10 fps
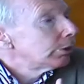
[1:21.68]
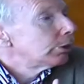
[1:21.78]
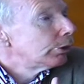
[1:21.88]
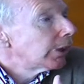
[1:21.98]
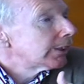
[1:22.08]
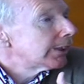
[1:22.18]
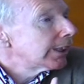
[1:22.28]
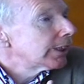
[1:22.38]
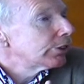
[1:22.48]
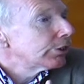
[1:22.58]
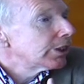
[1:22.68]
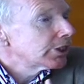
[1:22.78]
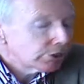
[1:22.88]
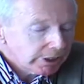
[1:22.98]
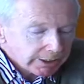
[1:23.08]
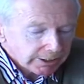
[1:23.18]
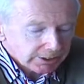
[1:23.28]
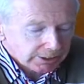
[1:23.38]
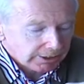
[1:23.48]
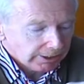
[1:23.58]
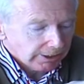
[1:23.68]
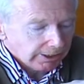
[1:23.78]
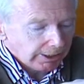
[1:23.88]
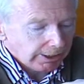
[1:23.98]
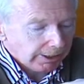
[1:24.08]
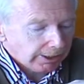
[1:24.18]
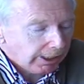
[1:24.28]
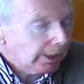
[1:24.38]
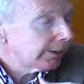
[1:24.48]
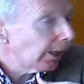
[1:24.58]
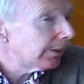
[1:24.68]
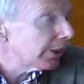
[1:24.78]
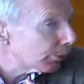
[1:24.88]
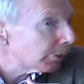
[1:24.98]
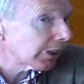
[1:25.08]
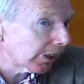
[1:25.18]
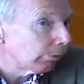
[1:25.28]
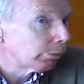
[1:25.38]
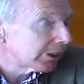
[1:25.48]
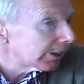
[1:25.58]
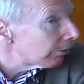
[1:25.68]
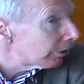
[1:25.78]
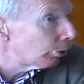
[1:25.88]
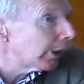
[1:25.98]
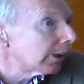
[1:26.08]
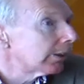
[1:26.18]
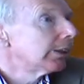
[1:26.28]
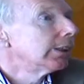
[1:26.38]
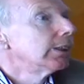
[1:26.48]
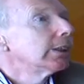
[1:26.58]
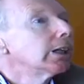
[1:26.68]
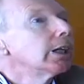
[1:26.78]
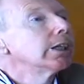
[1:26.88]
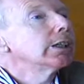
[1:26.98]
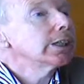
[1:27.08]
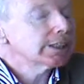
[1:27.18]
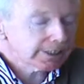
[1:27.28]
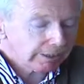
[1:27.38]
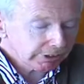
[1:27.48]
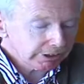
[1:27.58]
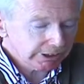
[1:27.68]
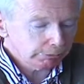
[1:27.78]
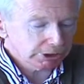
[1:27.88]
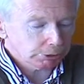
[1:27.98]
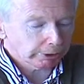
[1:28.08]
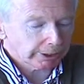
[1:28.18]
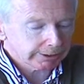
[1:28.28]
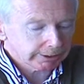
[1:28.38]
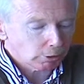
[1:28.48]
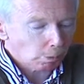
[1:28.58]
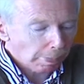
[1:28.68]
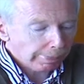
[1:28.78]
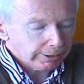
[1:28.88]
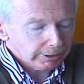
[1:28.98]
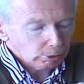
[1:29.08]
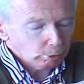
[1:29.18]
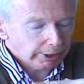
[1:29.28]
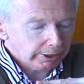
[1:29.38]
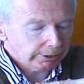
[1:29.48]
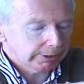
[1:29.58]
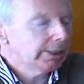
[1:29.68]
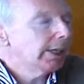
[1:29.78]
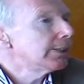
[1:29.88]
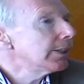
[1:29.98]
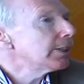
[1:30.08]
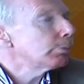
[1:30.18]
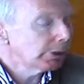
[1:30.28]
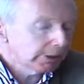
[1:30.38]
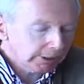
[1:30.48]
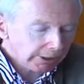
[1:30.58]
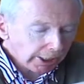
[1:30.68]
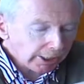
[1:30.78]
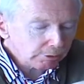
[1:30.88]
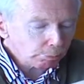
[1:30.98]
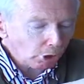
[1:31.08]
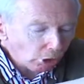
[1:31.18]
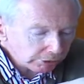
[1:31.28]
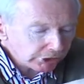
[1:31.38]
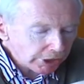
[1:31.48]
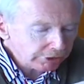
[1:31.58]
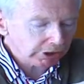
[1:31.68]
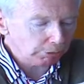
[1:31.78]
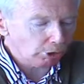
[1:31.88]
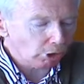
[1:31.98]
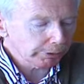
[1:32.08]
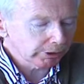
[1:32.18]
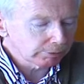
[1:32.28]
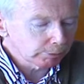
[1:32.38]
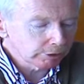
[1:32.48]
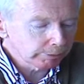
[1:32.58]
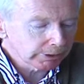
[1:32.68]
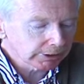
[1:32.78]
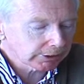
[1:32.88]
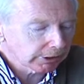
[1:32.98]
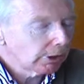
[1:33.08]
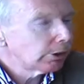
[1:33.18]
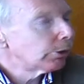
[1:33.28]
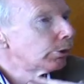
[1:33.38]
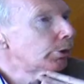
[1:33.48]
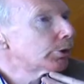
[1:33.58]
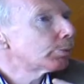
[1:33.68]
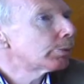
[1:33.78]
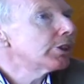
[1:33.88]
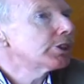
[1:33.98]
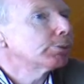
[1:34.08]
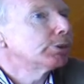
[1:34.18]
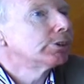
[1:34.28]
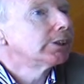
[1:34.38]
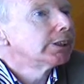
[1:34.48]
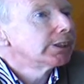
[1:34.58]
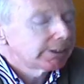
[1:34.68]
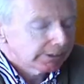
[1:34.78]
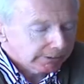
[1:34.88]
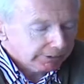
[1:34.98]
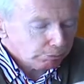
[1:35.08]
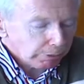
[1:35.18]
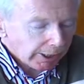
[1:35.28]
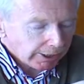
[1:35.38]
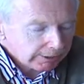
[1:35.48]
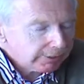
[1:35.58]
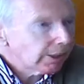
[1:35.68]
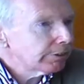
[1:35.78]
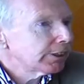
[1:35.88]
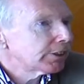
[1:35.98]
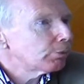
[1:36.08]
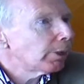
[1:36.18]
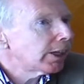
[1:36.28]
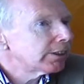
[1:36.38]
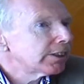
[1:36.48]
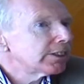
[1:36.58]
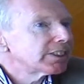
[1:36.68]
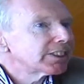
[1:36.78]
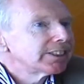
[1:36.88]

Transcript: who had taken to the streets. And this was accomplished everywhere, except in Timișoara, where a disciplined and genuinely popular movement, whose principal demand, I think a demand that is